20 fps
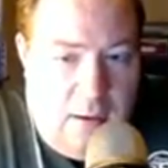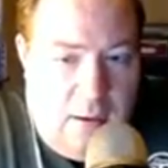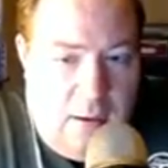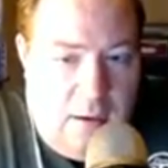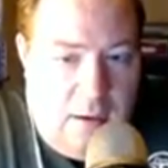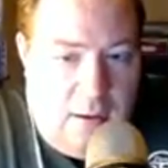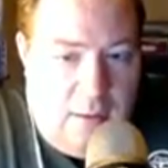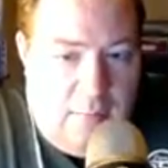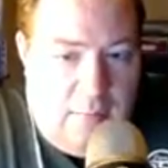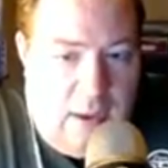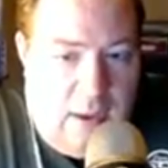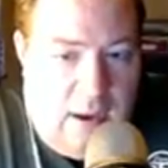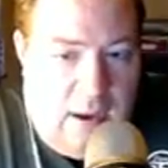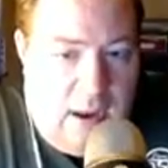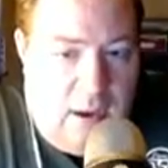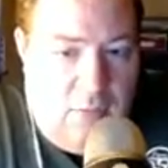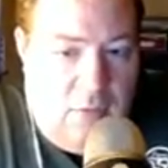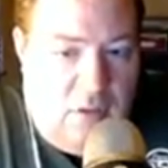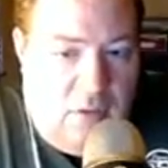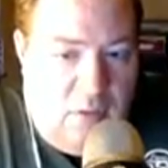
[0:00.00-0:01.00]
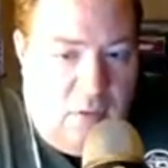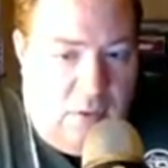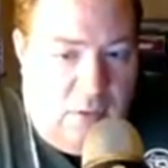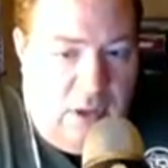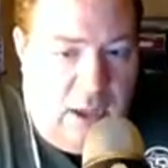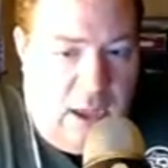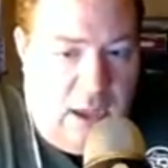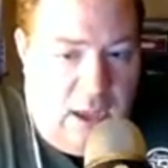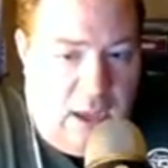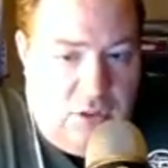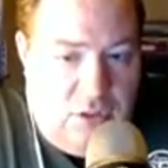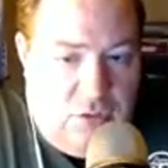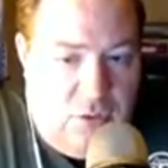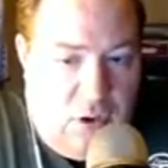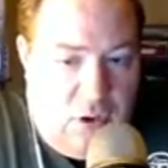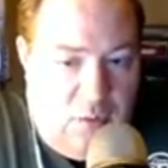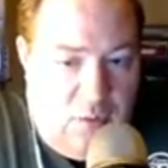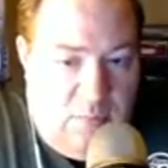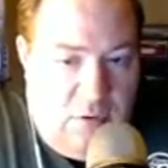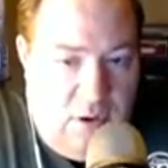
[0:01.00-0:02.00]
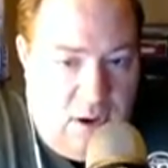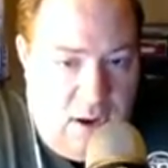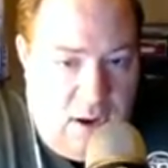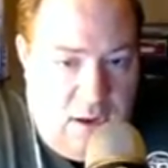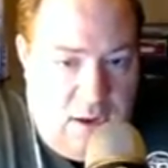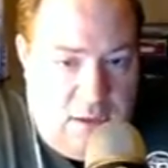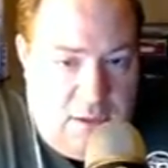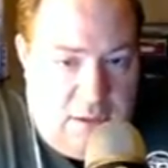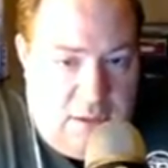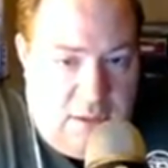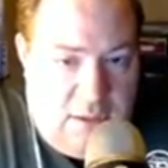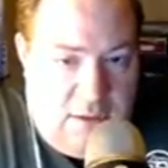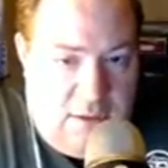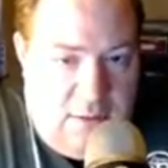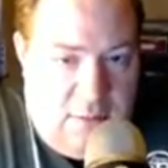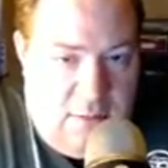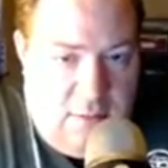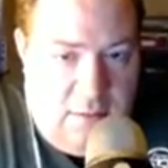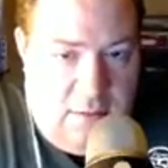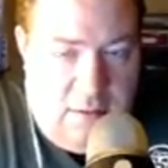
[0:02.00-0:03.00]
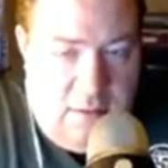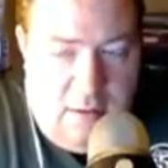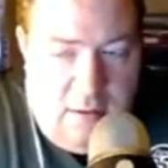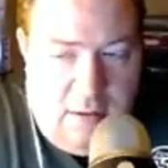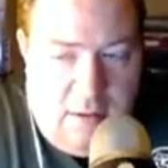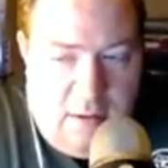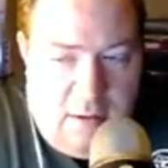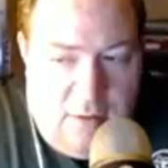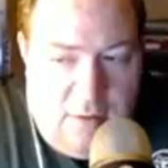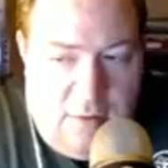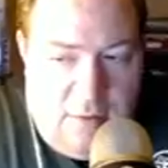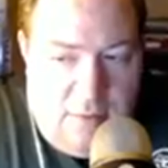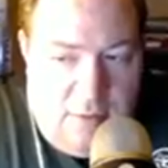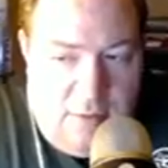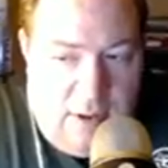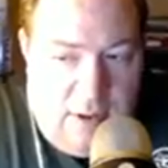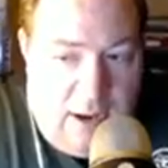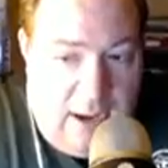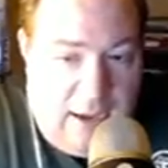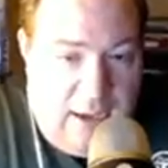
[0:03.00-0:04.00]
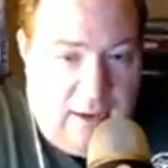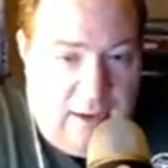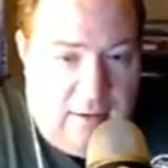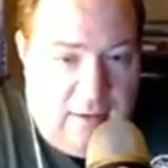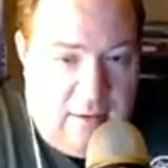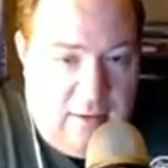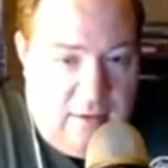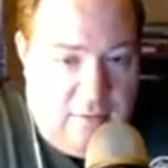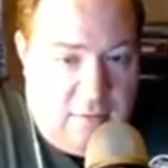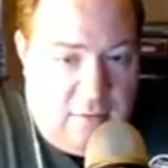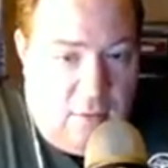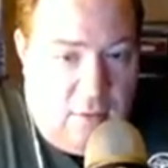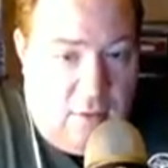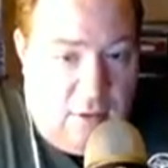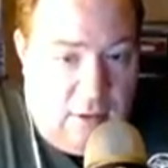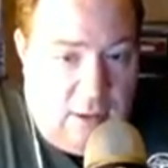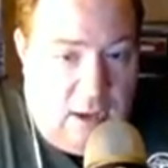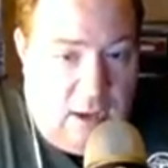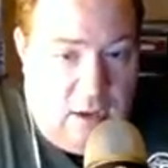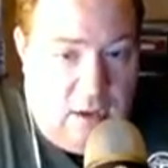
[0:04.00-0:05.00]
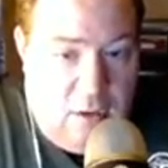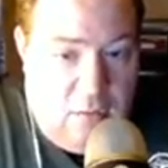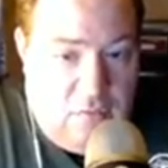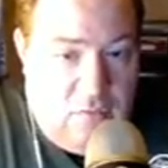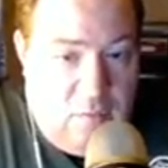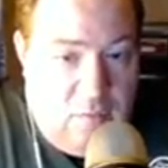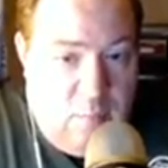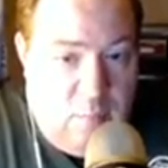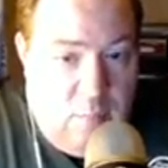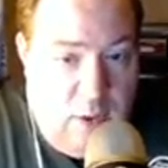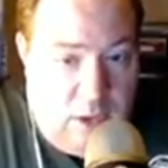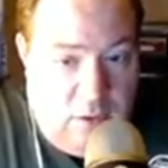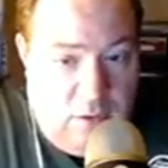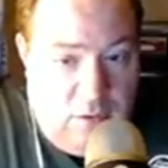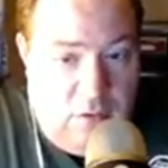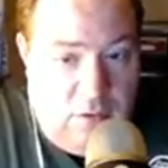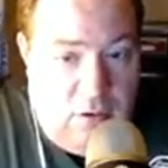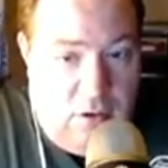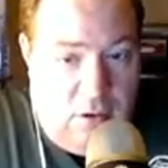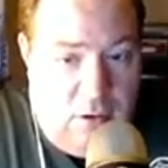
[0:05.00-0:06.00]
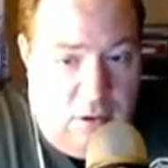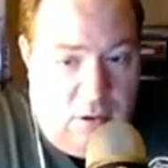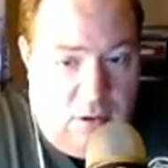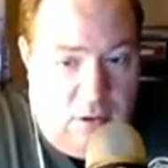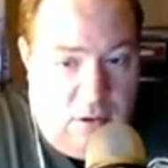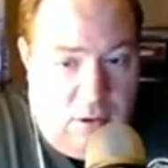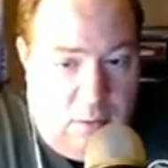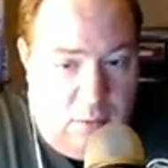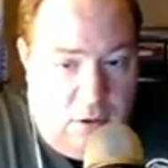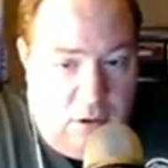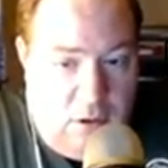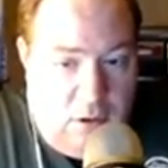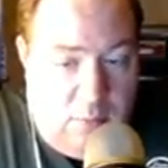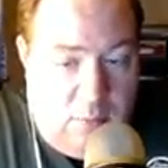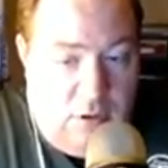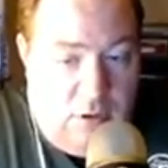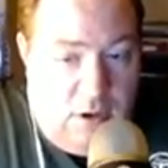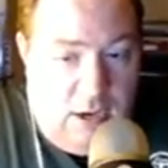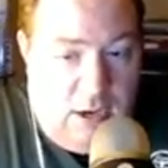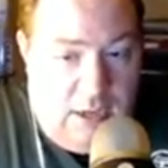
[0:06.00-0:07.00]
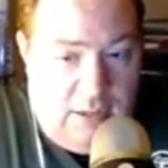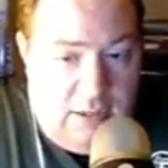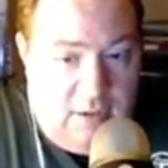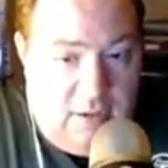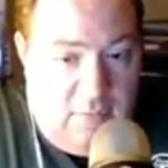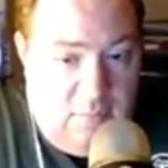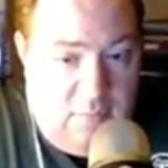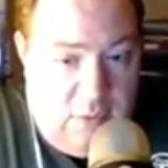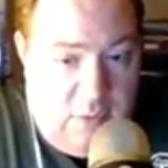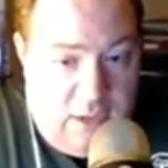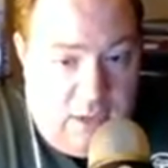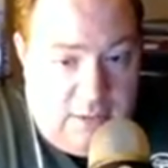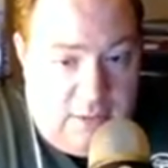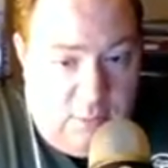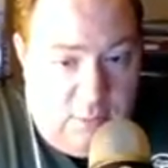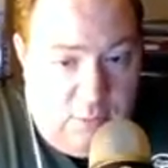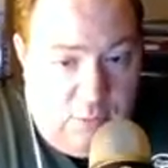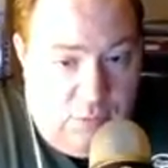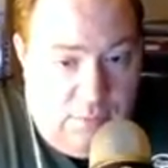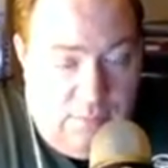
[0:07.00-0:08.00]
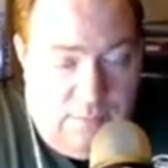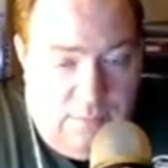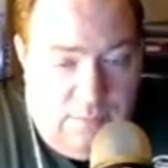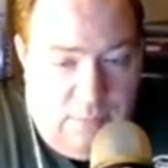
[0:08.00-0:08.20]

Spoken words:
And I'd rather play extra upgrades that I can discard later for better upgrades if possible.